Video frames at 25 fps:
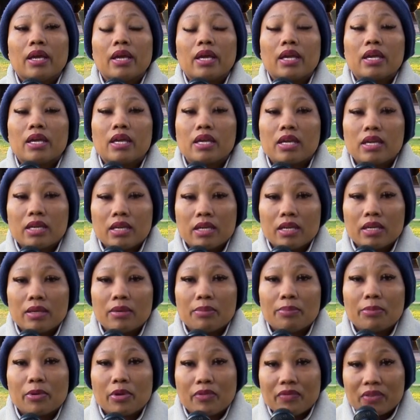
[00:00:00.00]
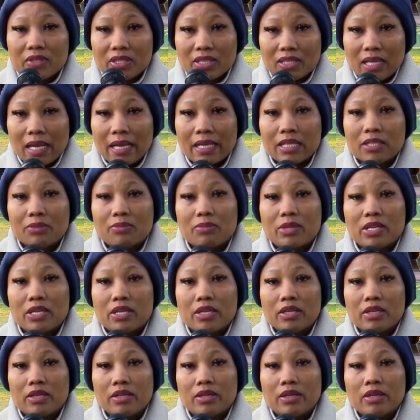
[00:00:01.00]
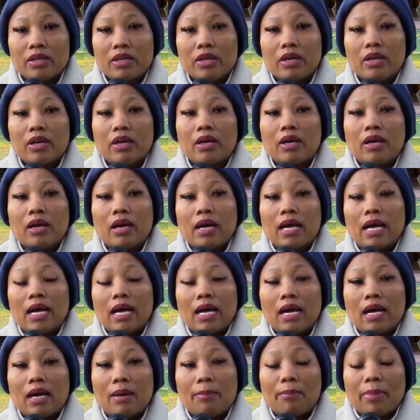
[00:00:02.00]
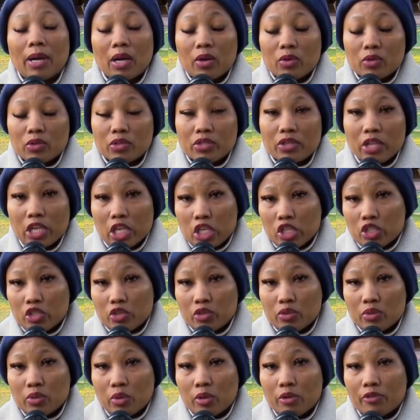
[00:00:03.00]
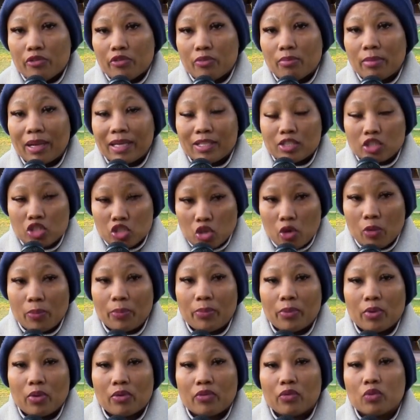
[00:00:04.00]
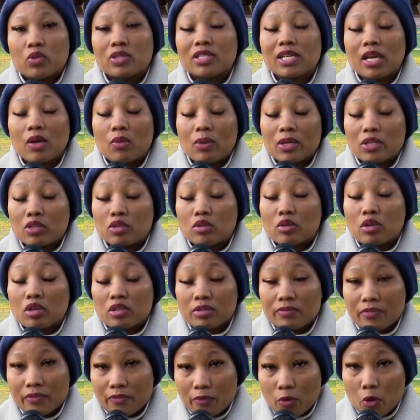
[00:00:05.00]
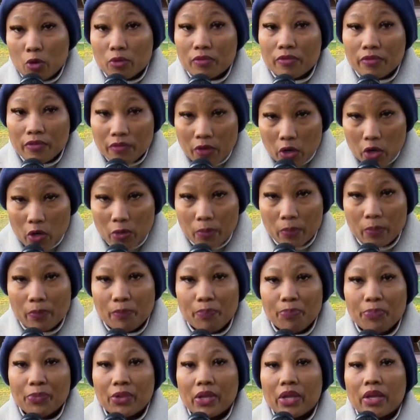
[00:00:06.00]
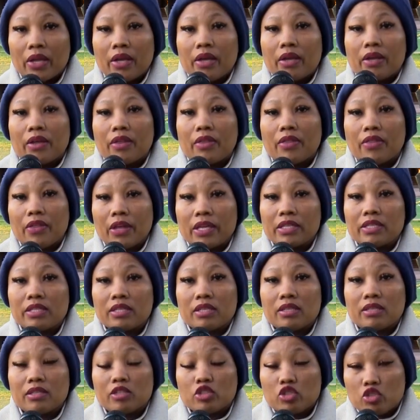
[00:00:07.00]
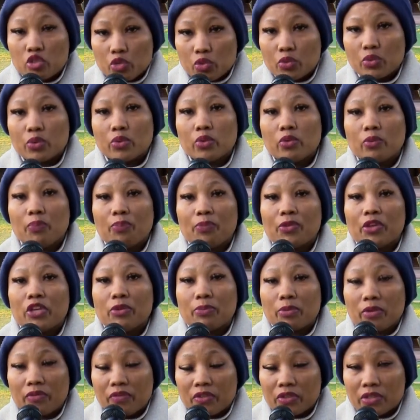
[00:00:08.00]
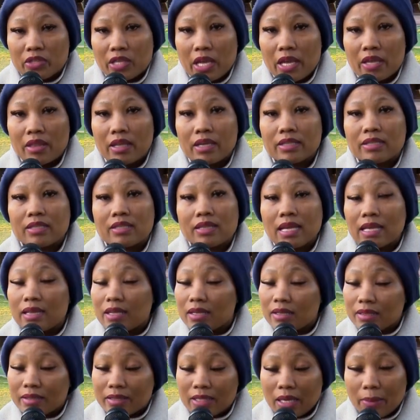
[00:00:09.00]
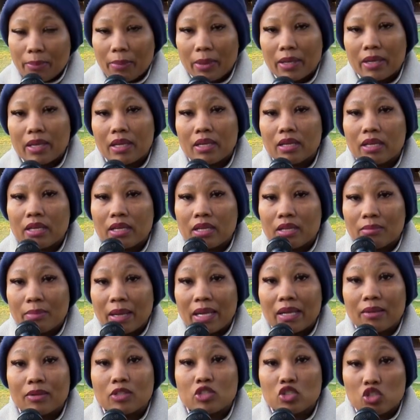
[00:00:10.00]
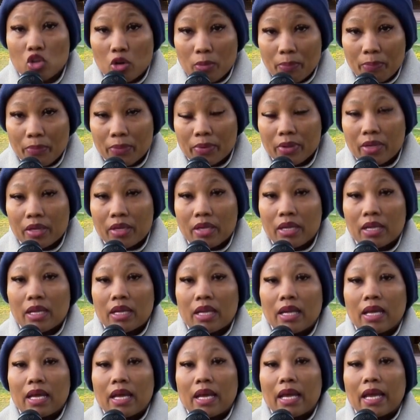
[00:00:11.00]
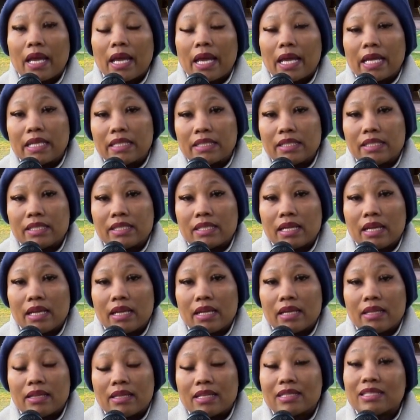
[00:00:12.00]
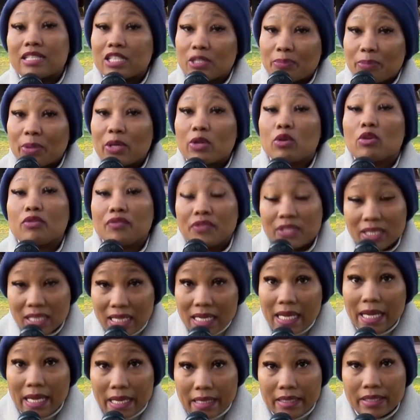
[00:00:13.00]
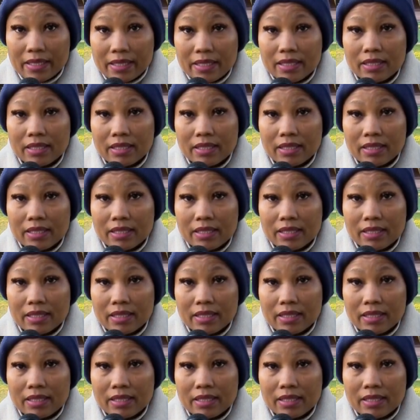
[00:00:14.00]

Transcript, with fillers: he prophesied me about the issue of my job of which i want to con confirm that it is true he prophesied that nothing is happening in my job and uh, there's a spirit of delay